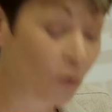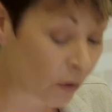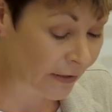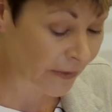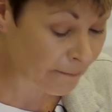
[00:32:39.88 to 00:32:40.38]

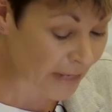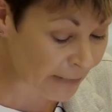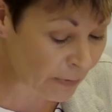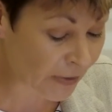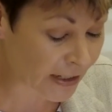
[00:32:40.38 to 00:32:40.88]
call it the
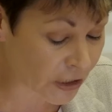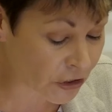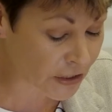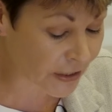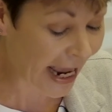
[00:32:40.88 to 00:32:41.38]
minimum
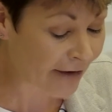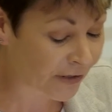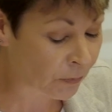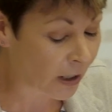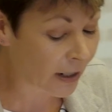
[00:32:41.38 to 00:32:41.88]
conditions that
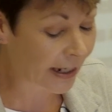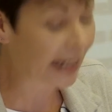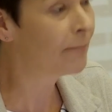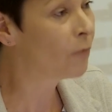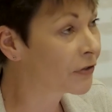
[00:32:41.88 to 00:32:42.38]
every worker
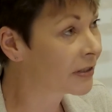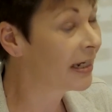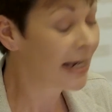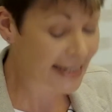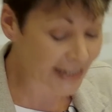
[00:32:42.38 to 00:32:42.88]
in a modern,
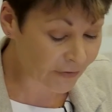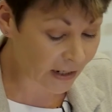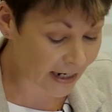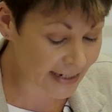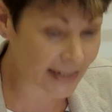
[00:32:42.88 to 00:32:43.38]

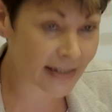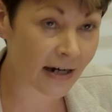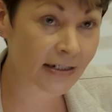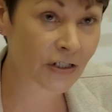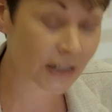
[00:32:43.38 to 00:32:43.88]
civilised
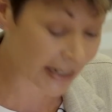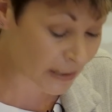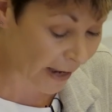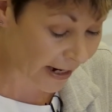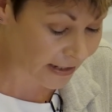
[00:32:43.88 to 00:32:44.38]
society should
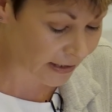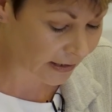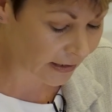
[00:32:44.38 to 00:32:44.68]
expect.